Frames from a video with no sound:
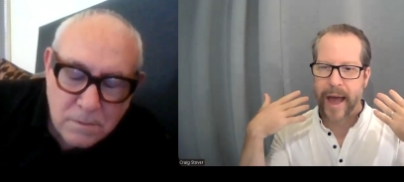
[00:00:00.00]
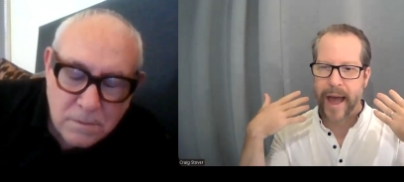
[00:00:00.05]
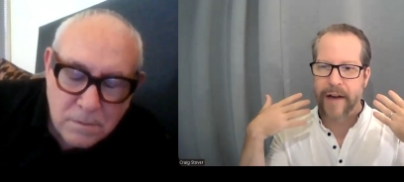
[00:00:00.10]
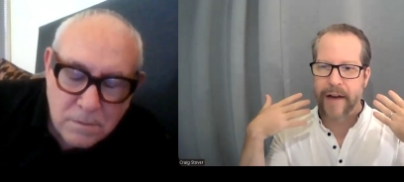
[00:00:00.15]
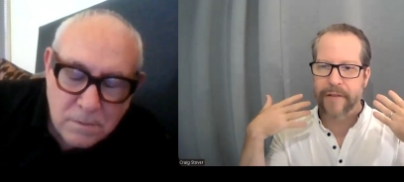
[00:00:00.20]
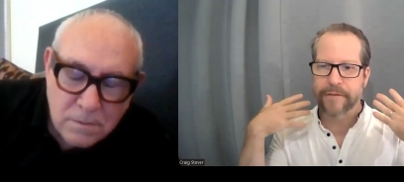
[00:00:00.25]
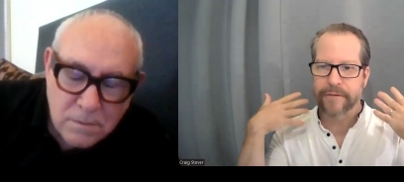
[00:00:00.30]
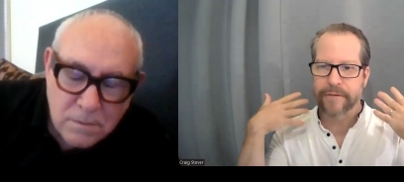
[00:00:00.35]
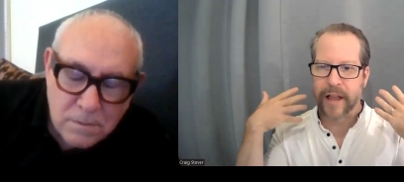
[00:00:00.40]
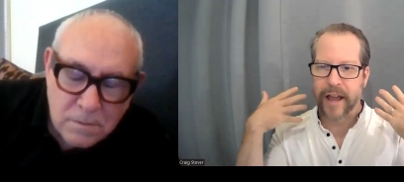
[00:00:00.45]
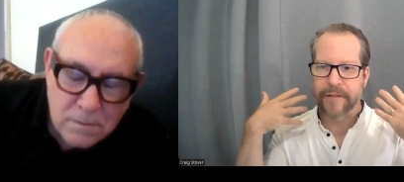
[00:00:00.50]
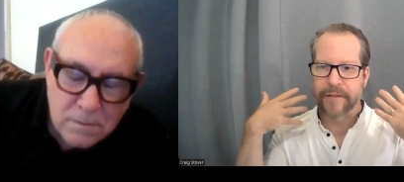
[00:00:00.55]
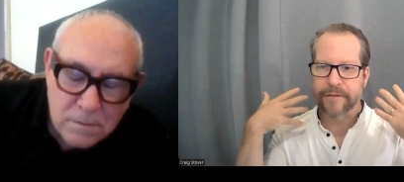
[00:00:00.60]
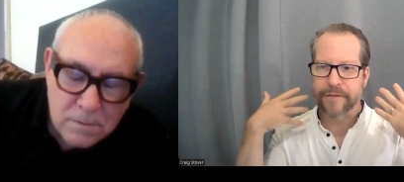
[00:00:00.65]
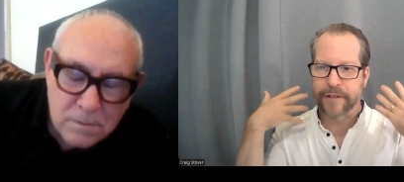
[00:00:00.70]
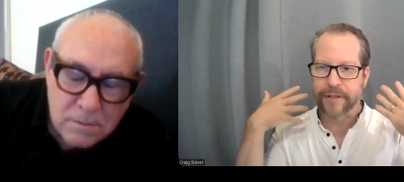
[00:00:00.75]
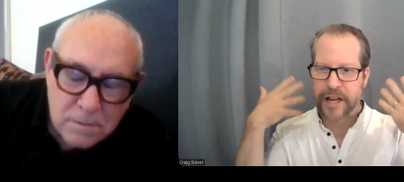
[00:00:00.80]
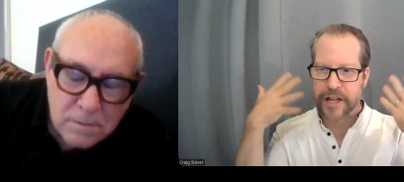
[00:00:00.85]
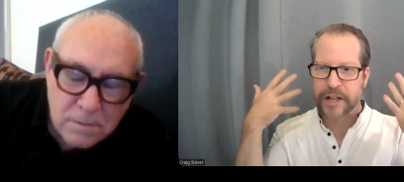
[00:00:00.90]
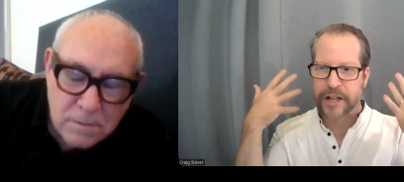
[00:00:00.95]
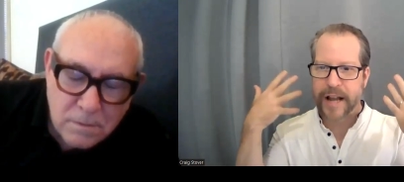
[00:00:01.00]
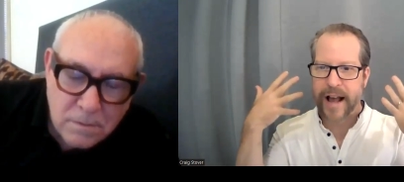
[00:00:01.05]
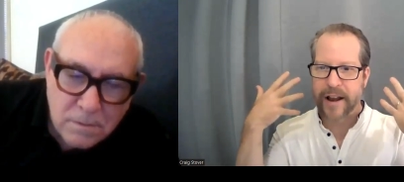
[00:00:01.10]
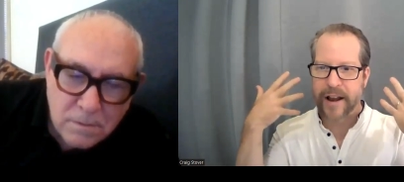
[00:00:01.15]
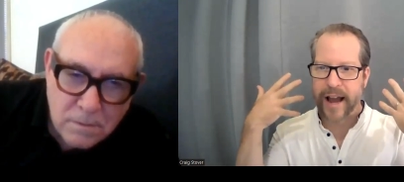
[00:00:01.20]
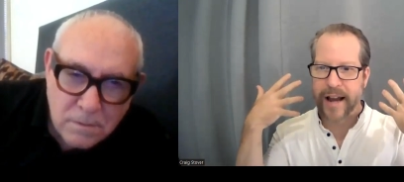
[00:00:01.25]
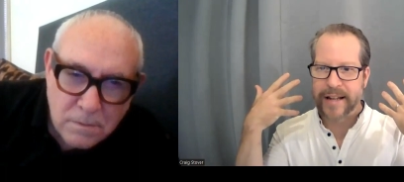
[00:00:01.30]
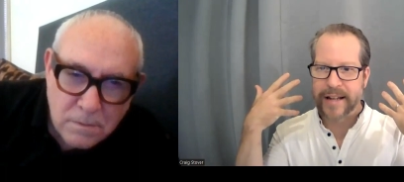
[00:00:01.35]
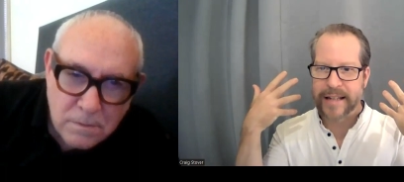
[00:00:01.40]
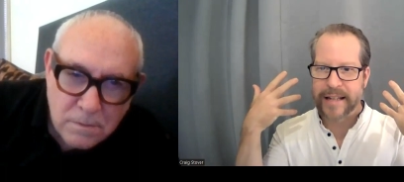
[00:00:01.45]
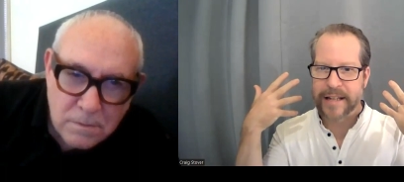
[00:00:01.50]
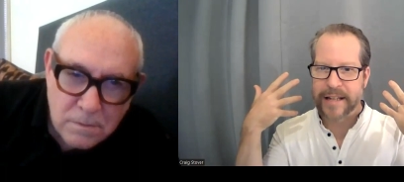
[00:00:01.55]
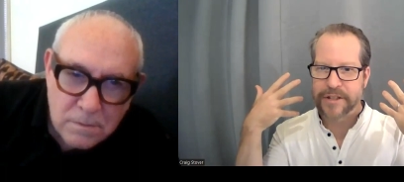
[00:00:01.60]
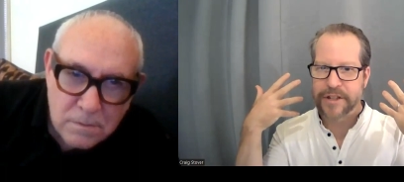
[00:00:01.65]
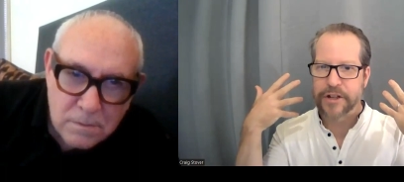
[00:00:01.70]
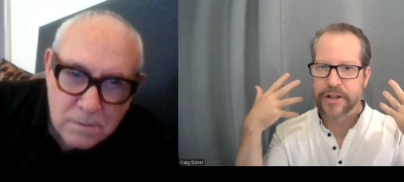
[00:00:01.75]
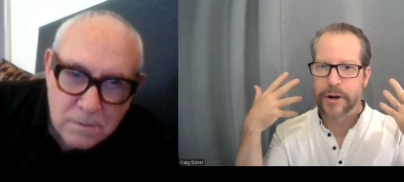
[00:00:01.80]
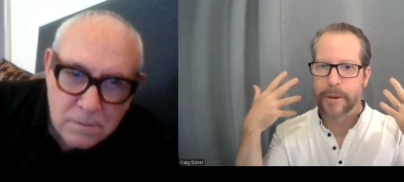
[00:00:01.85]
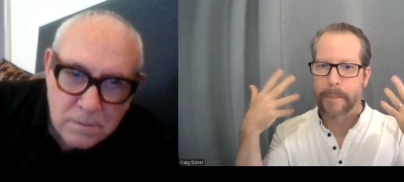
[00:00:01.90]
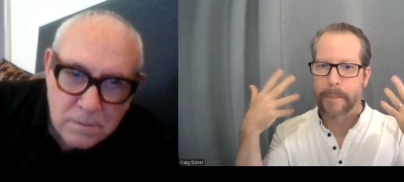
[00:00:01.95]
Speaker 1: have like fleshed out
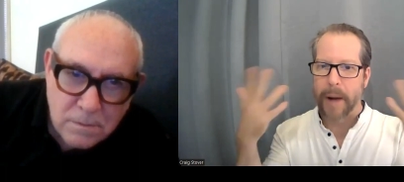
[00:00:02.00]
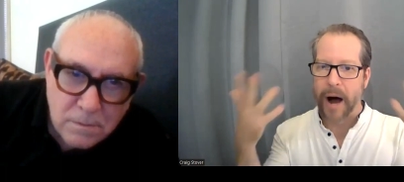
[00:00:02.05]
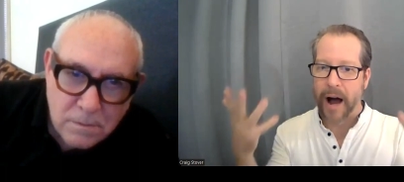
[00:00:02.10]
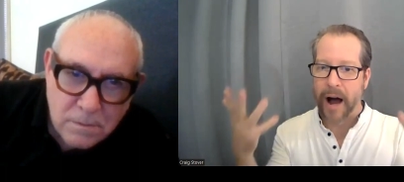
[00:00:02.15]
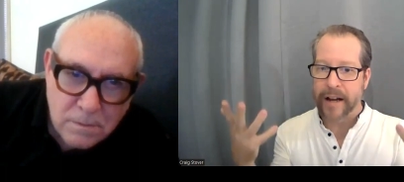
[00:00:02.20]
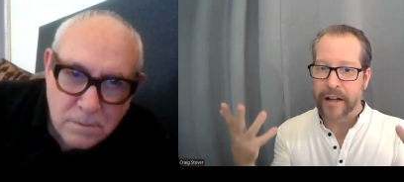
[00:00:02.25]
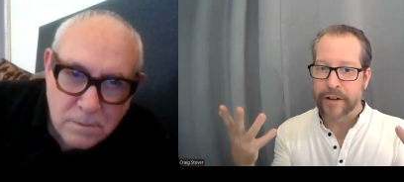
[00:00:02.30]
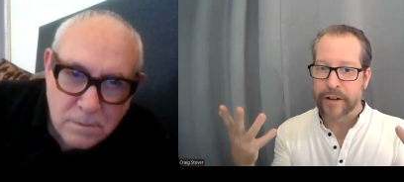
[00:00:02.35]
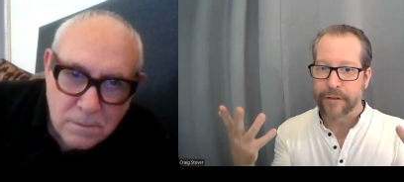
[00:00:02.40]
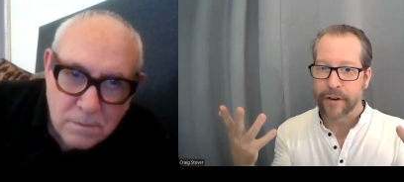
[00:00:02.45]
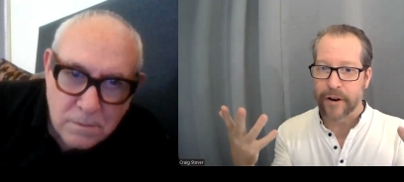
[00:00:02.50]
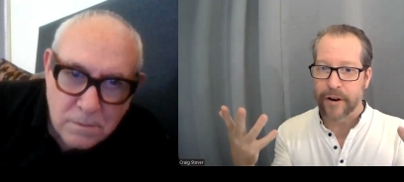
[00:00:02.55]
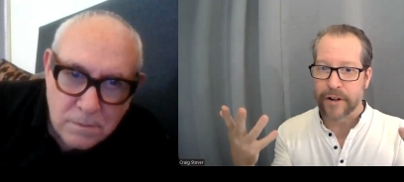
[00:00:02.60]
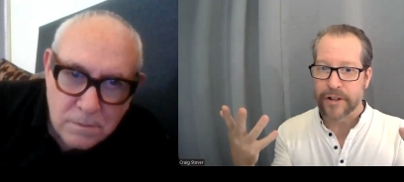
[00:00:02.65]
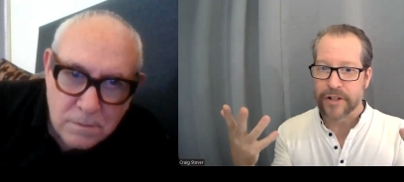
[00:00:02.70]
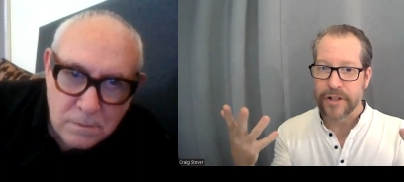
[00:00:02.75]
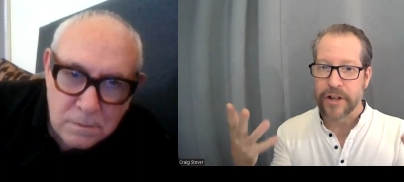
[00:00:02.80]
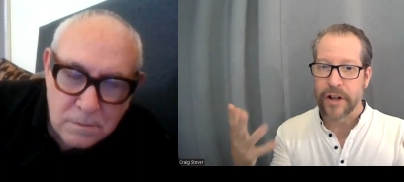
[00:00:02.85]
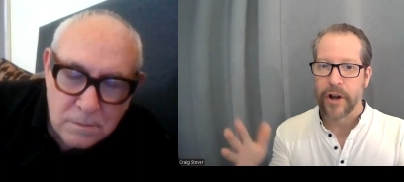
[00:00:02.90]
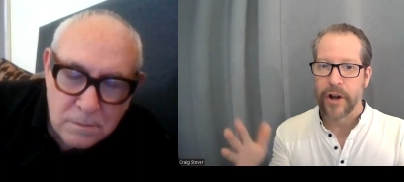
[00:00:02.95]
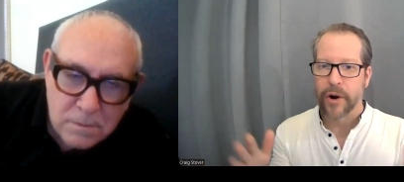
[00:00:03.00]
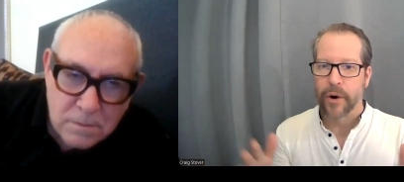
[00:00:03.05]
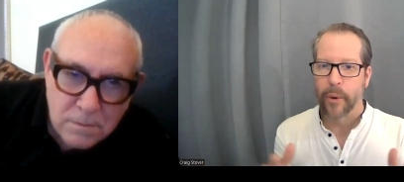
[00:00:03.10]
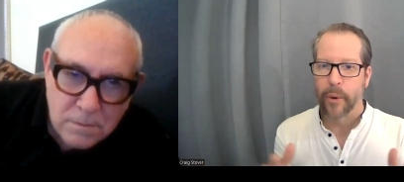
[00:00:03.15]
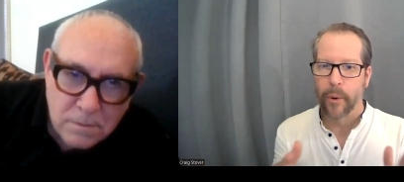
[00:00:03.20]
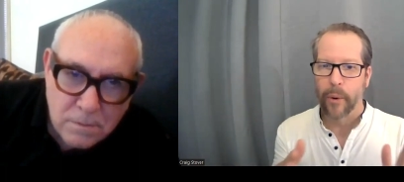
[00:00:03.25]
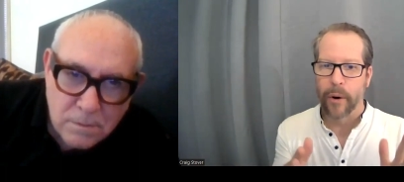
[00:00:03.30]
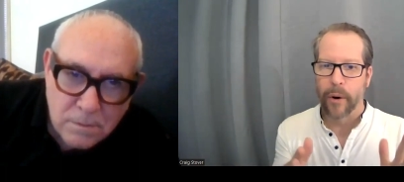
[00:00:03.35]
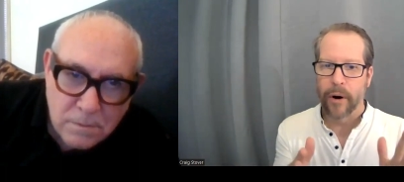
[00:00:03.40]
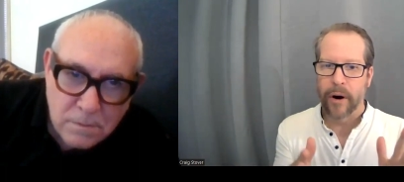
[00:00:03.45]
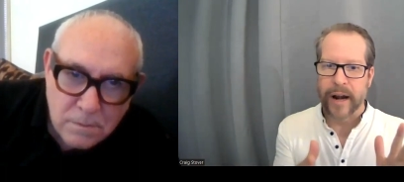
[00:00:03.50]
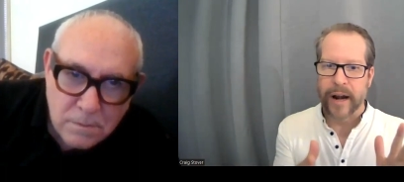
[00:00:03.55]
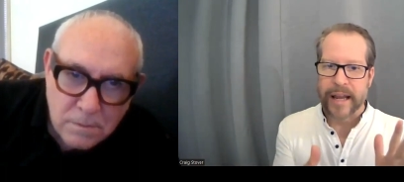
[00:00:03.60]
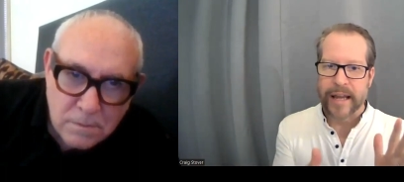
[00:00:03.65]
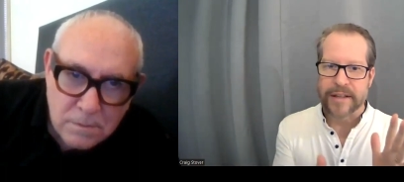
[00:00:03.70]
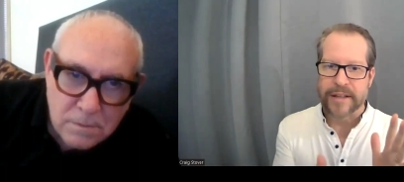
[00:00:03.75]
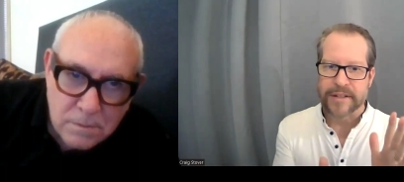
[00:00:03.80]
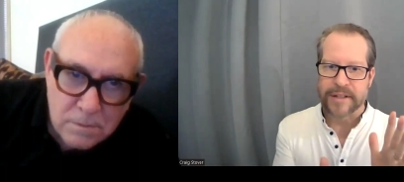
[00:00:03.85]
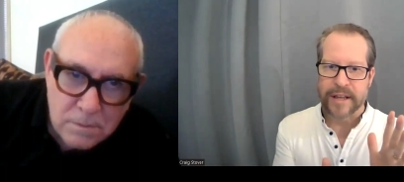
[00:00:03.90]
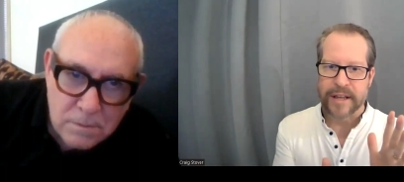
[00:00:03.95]
ideas in your mind first,
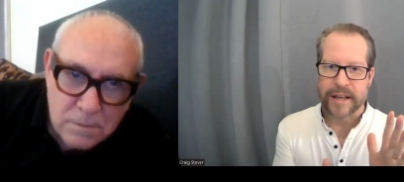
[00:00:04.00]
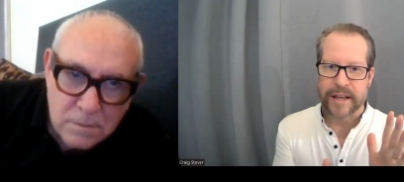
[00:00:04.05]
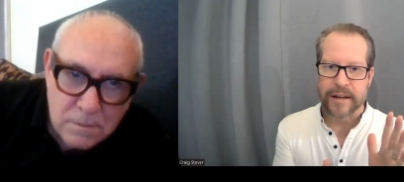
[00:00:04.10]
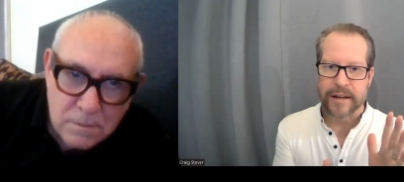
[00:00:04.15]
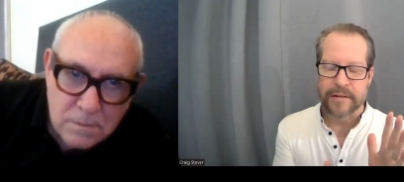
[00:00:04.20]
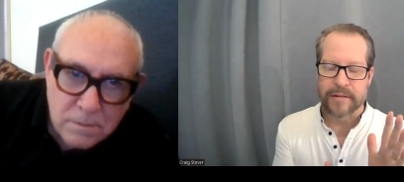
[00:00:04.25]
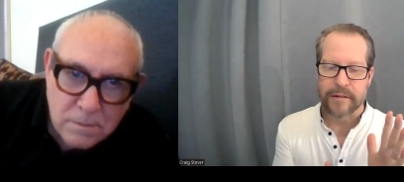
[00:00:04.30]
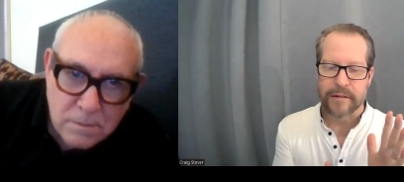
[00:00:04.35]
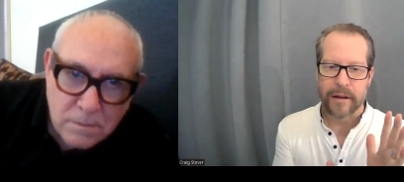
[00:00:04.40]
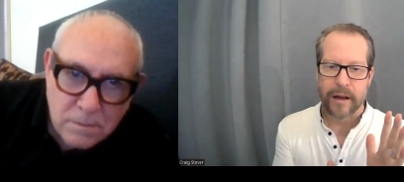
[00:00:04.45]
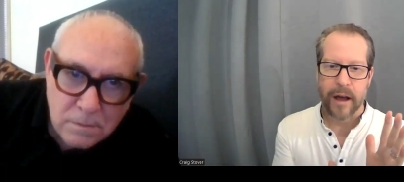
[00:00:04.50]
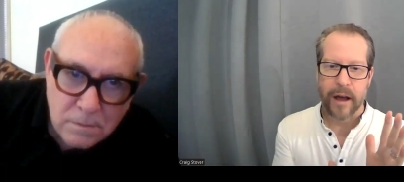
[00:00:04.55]
or is it